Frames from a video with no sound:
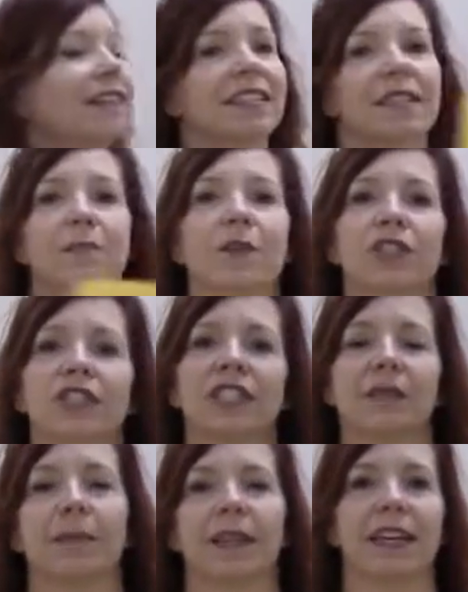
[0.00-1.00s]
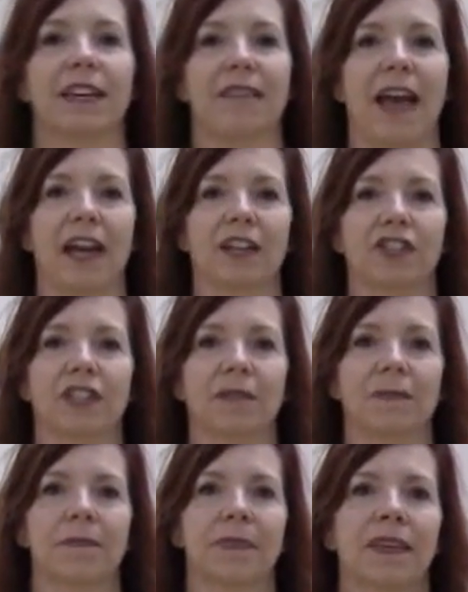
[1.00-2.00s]
an emergency plan of
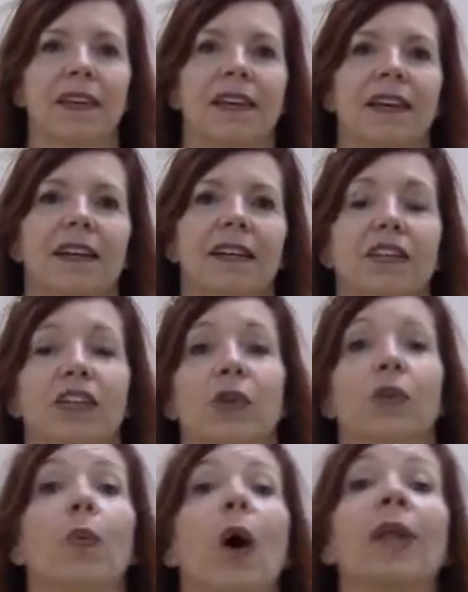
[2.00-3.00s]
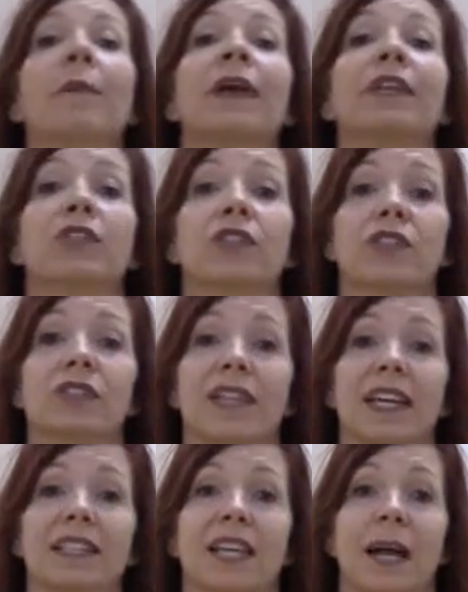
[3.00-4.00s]
action. You want to make sure that you
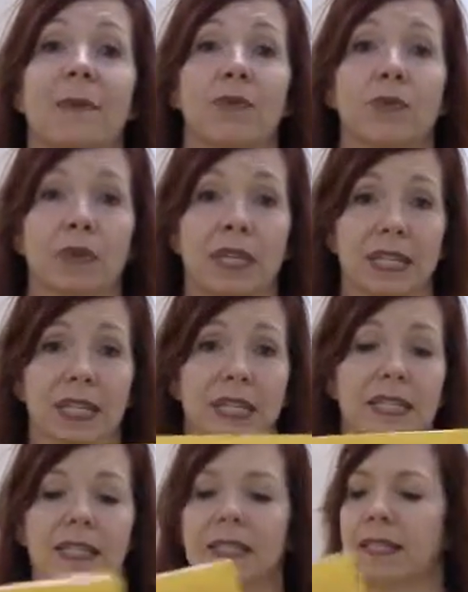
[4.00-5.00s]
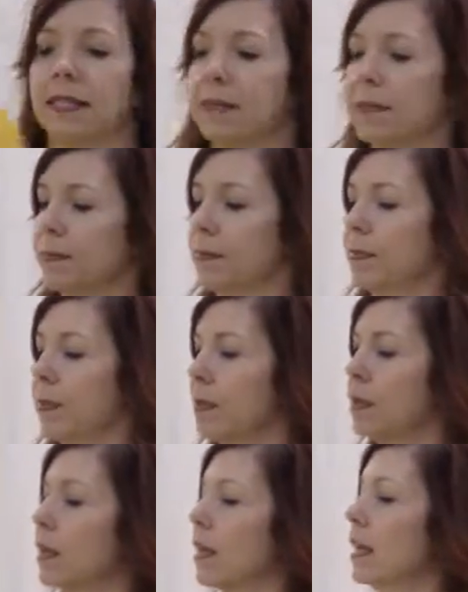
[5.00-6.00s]
take time to read this.
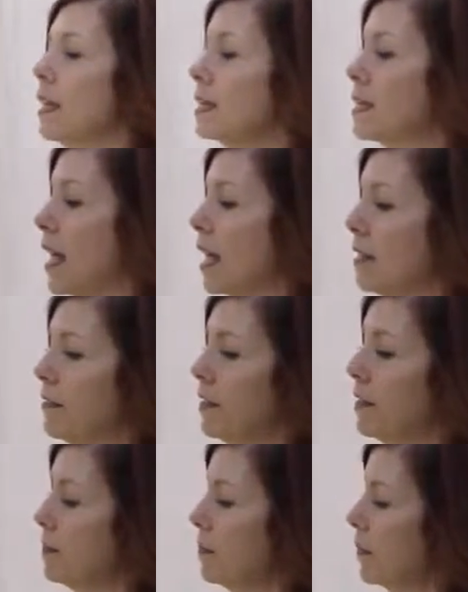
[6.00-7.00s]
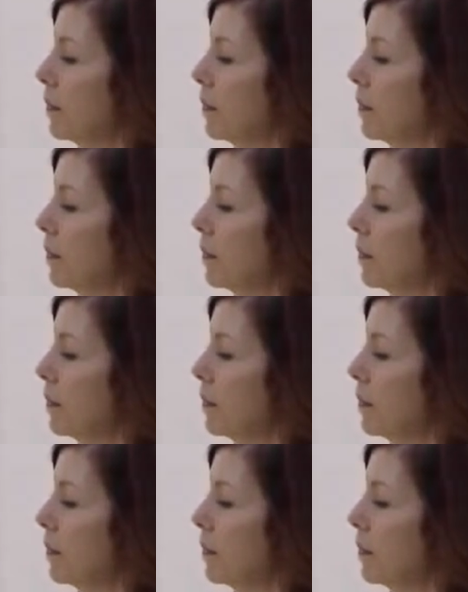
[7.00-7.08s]
Inside of it,